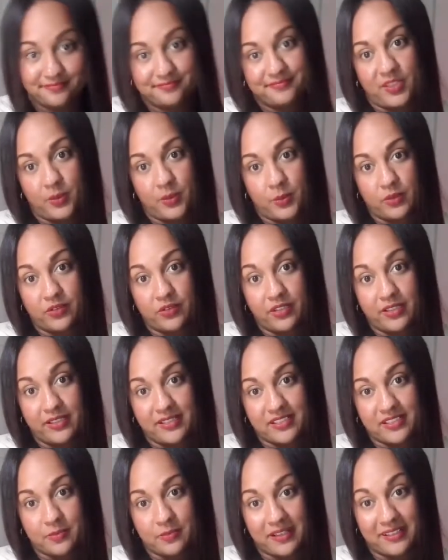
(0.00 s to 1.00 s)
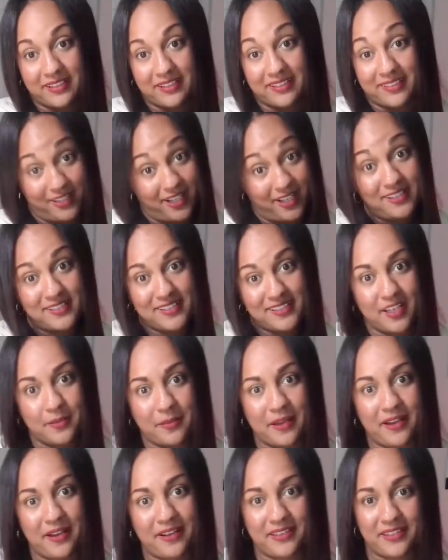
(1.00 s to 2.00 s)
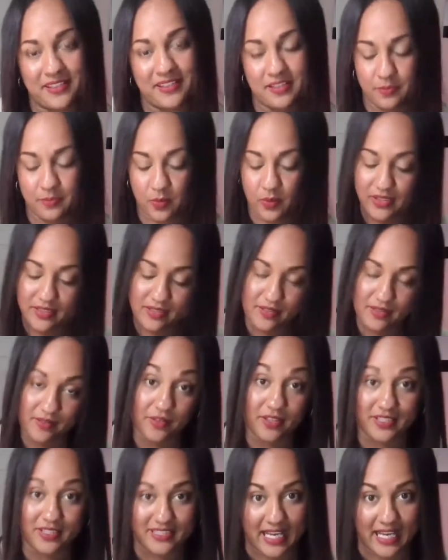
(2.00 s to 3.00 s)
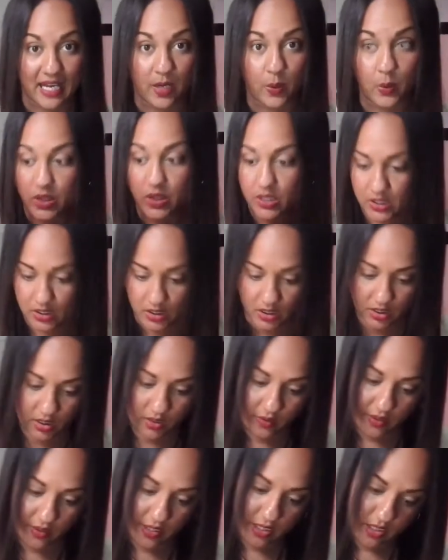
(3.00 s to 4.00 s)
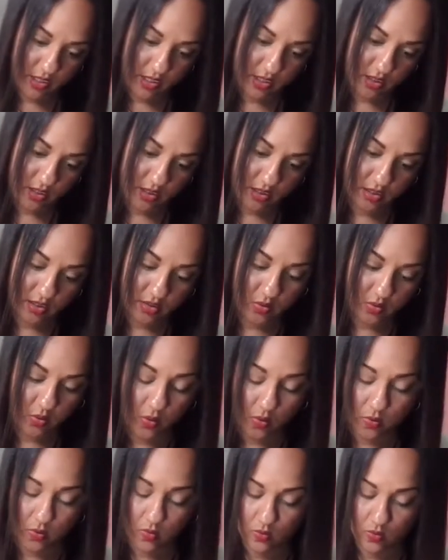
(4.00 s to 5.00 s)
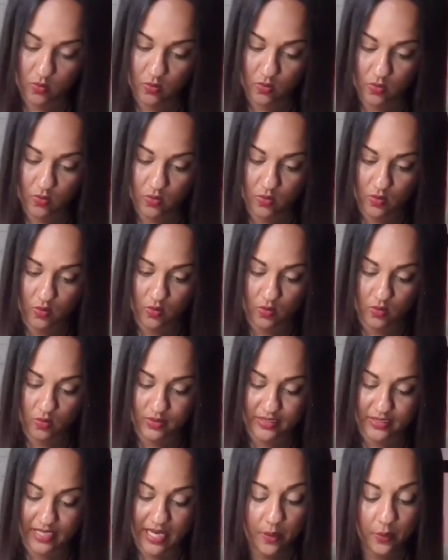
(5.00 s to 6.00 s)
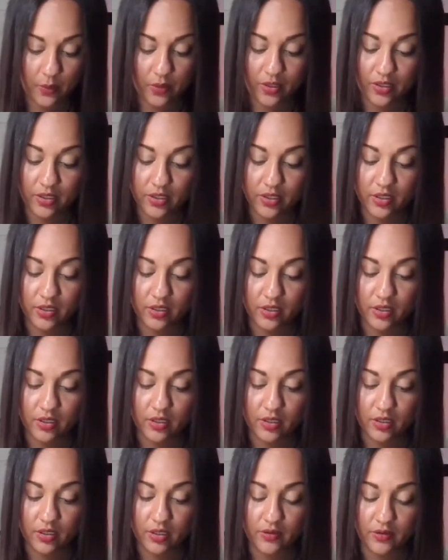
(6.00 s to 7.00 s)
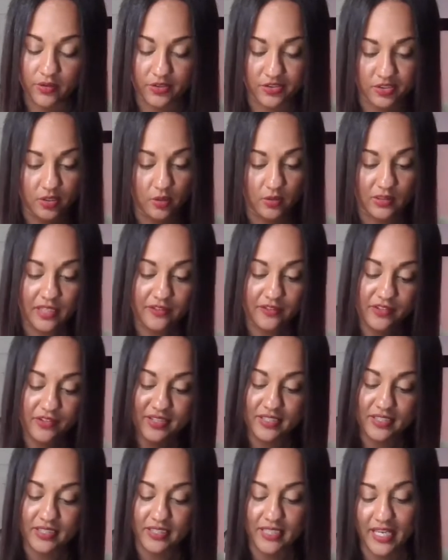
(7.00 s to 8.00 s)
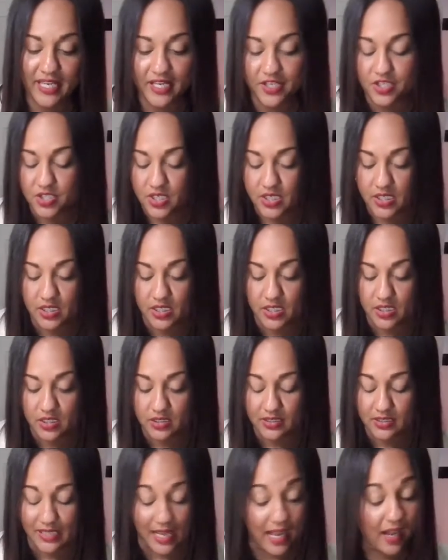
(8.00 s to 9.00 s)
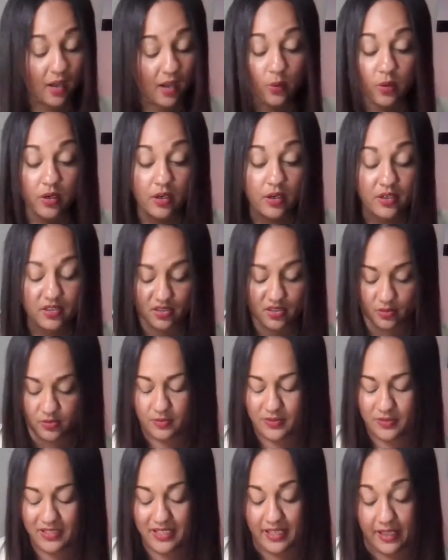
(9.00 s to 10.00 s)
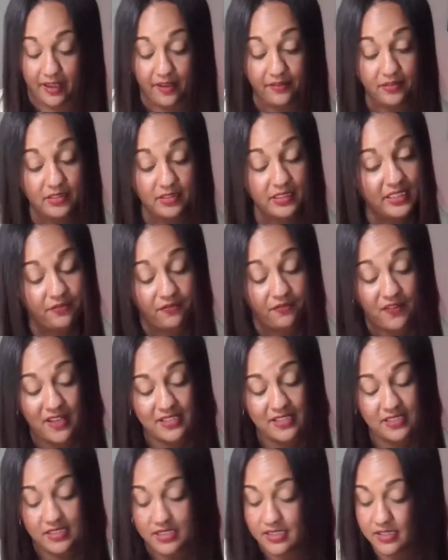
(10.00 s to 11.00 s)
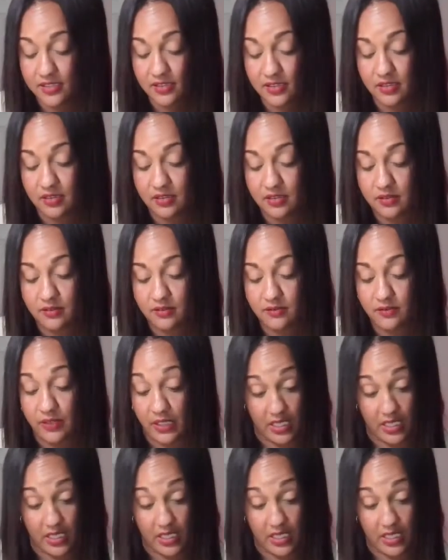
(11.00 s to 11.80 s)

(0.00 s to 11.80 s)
Did we really expect it not to come out at this point? The Tower? Okay. Whew. Tower! There's no love in this connection. Tower! Someone's being heavily defensive